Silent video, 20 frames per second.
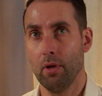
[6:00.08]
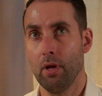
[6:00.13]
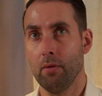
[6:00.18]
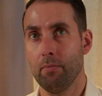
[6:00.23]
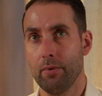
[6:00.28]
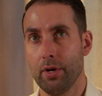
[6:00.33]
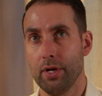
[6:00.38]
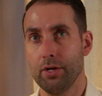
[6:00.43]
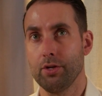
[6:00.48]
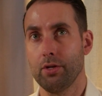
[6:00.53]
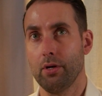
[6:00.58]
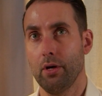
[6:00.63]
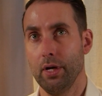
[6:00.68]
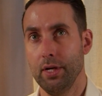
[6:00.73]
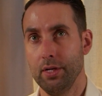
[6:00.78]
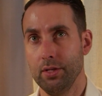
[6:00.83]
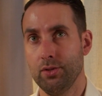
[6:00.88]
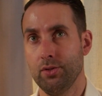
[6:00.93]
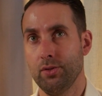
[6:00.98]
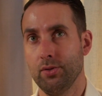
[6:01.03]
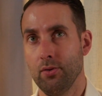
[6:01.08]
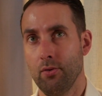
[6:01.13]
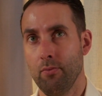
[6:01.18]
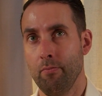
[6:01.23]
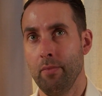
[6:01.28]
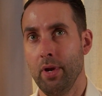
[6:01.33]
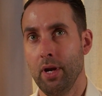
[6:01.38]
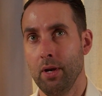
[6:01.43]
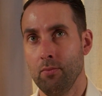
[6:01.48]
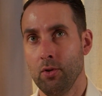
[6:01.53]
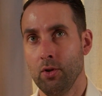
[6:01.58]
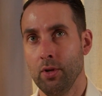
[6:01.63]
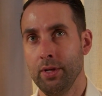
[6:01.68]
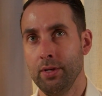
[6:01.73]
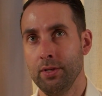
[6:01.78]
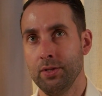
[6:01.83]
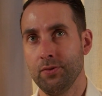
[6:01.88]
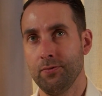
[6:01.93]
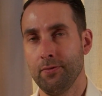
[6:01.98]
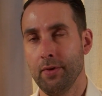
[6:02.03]
blood pressure is so minimal
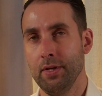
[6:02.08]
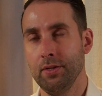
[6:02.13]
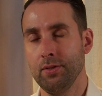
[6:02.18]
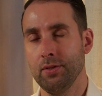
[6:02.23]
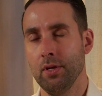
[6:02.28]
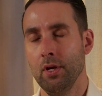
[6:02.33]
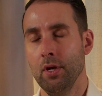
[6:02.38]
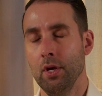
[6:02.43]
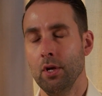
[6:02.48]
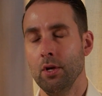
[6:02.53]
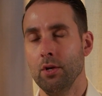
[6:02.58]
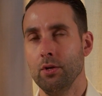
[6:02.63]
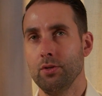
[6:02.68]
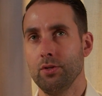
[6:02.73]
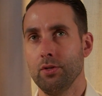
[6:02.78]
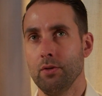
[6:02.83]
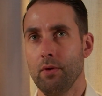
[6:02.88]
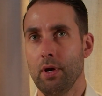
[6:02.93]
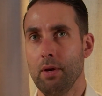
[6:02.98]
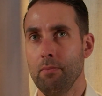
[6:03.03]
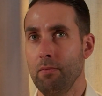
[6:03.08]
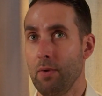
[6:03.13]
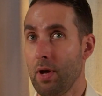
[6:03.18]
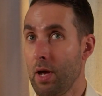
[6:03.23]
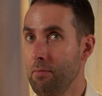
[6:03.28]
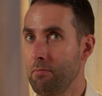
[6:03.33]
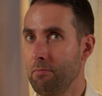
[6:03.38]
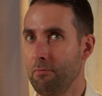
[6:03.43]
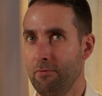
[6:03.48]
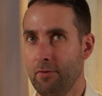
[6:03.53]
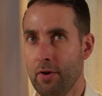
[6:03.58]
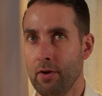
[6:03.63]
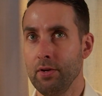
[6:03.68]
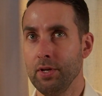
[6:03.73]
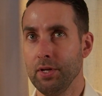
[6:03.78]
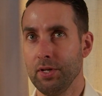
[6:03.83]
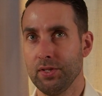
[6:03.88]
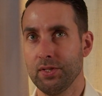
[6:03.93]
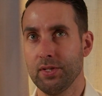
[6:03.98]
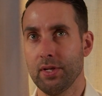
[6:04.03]
in this phase. So I'm very
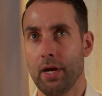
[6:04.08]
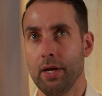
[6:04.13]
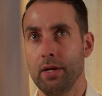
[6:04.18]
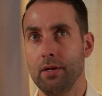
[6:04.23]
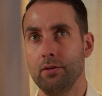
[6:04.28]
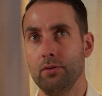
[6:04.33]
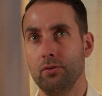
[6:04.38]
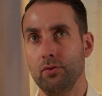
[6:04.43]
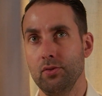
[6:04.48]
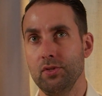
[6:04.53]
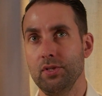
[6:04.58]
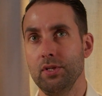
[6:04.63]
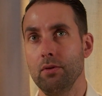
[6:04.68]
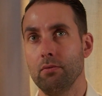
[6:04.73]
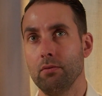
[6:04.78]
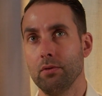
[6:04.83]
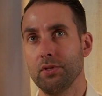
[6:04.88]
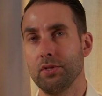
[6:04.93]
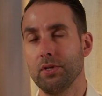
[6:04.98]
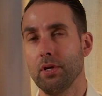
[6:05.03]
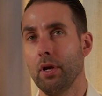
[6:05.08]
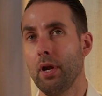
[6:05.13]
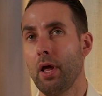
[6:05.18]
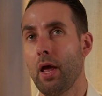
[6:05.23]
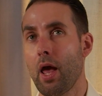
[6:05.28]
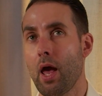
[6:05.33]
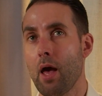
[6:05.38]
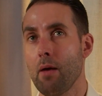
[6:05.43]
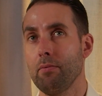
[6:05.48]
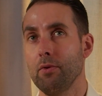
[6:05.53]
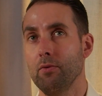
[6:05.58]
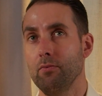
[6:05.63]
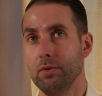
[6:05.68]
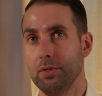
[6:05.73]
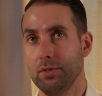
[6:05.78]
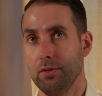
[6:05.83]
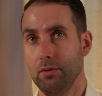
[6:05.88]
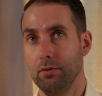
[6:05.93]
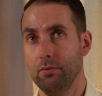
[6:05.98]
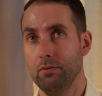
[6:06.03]
excited to see what's going to happen
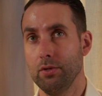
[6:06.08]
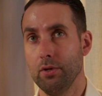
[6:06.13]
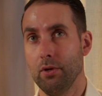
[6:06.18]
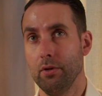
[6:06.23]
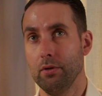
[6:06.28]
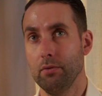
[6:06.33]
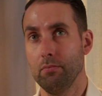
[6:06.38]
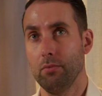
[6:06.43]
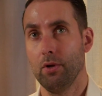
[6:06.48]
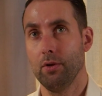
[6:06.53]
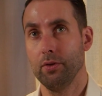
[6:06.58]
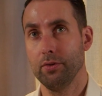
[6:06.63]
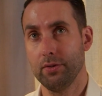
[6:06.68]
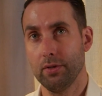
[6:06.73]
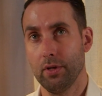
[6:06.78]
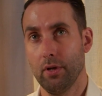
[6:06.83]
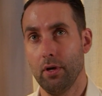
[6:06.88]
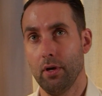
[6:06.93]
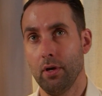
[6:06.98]
with the new Thunderbolt